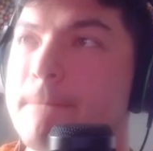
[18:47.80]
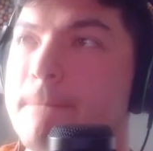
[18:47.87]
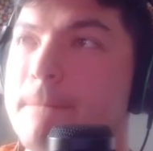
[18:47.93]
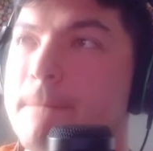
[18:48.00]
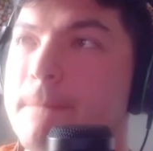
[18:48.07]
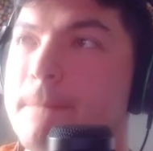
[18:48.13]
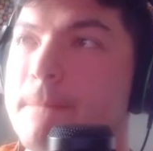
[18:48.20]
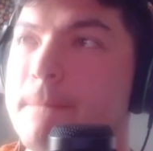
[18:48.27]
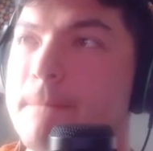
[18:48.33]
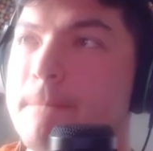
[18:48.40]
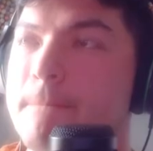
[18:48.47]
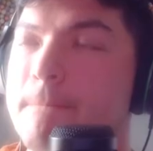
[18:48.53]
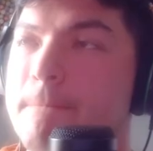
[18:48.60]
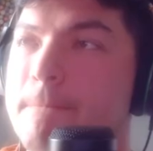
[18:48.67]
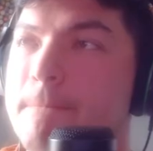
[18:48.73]

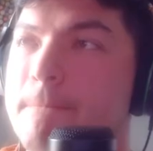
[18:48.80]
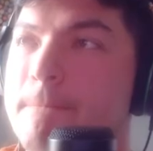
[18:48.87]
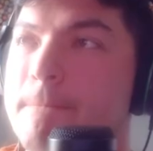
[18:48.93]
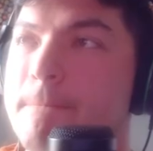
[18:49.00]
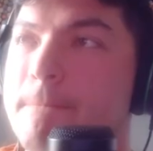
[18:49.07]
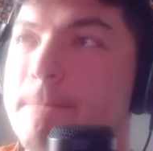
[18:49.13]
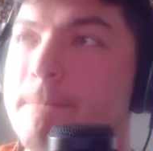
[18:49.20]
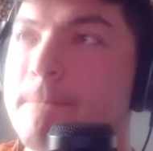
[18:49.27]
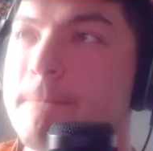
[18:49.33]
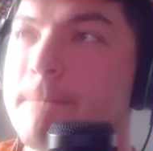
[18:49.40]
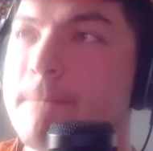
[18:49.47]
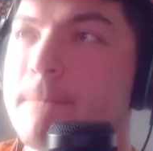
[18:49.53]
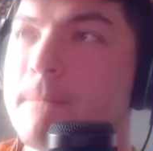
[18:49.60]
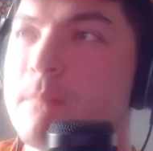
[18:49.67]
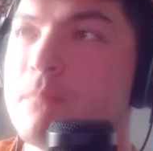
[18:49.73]

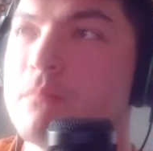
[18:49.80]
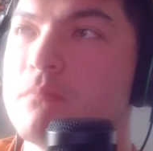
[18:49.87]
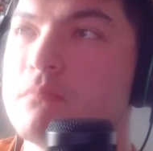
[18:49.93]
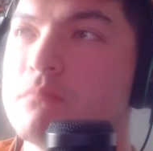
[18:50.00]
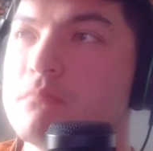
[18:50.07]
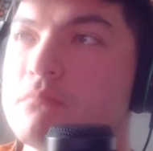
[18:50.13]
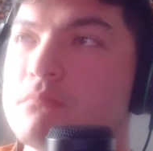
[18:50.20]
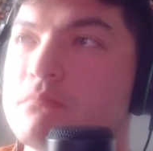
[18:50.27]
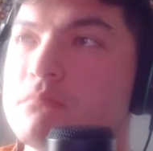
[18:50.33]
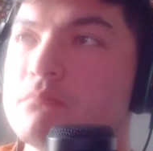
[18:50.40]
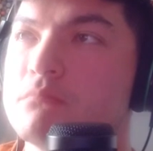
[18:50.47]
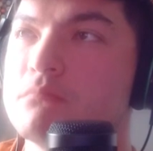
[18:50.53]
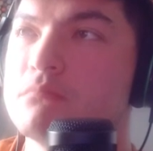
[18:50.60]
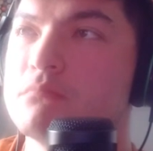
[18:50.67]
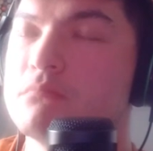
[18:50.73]

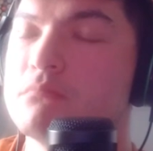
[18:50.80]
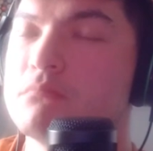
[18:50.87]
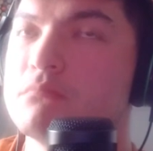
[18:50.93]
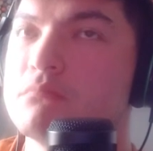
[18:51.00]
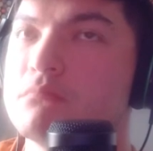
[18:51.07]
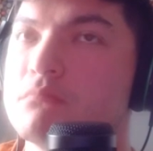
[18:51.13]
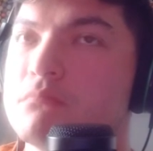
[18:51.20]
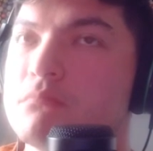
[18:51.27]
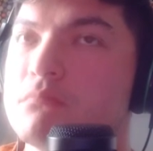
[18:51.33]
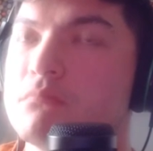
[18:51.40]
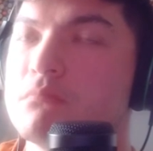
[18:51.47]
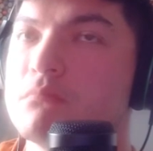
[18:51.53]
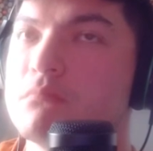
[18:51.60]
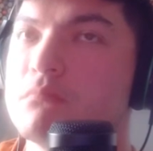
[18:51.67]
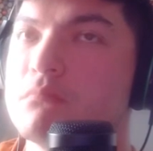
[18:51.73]

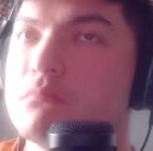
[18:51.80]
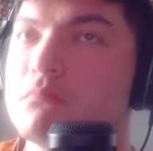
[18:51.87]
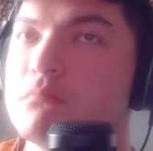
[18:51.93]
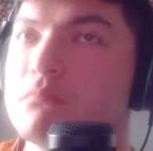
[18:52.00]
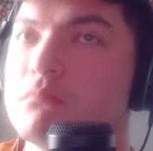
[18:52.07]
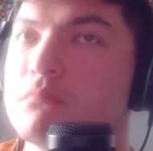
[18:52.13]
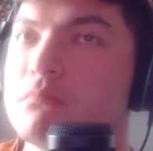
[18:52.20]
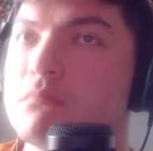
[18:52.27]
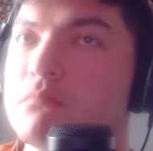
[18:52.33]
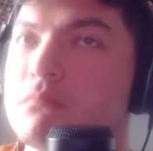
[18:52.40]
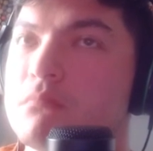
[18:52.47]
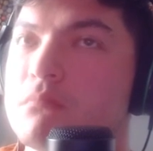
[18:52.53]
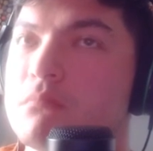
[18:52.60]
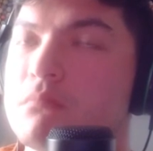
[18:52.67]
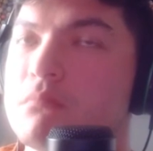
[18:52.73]

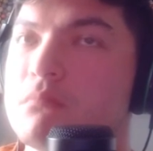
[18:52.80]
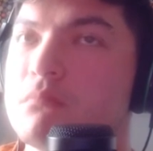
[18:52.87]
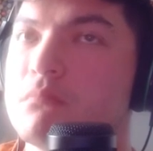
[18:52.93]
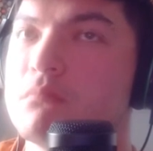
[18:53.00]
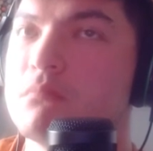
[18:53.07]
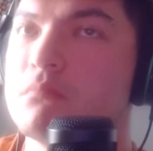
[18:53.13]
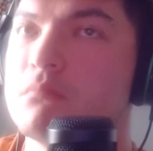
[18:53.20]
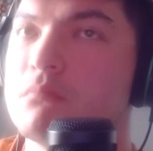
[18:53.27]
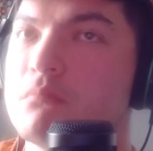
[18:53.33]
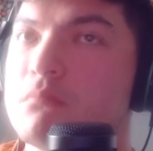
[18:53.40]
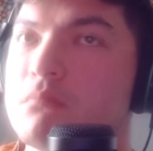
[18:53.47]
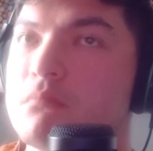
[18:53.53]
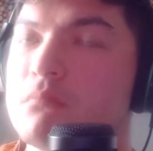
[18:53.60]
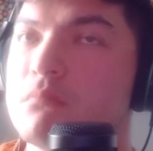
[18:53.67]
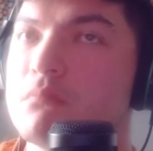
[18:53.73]

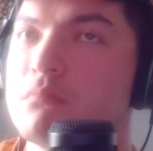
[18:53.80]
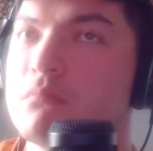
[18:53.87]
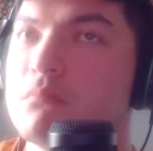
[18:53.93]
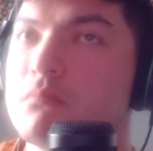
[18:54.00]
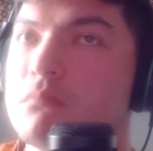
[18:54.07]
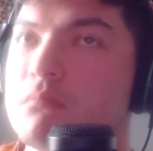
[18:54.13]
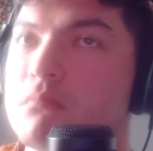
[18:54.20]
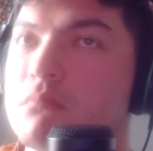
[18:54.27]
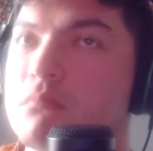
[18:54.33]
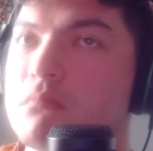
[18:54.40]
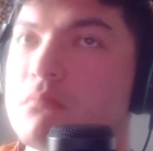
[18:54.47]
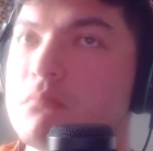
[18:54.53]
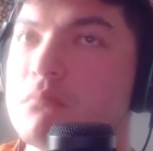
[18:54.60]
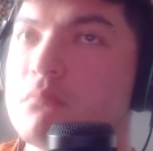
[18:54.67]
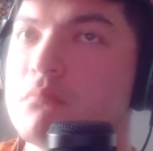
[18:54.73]

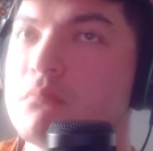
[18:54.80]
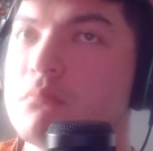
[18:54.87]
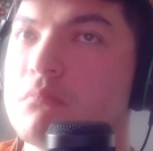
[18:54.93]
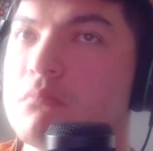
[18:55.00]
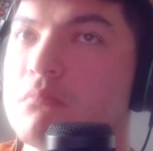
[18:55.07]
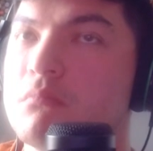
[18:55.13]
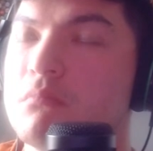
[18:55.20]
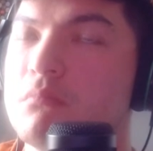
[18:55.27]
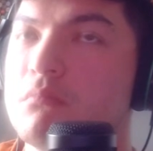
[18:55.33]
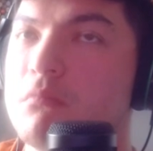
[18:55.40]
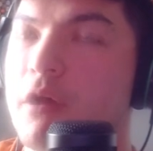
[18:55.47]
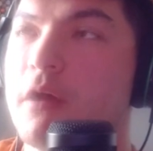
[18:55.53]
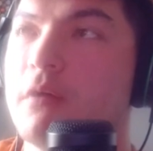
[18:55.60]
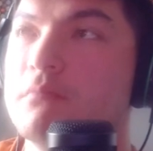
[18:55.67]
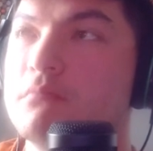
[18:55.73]
[no speech]